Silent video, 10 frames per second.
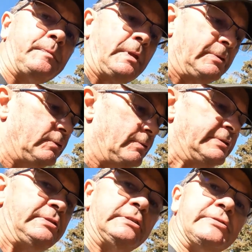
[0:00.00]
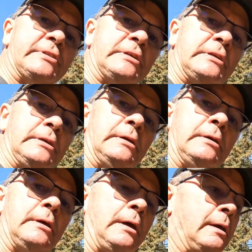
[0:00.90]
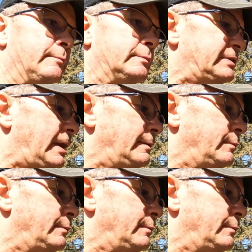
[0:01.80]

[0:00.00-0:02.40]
So this is the side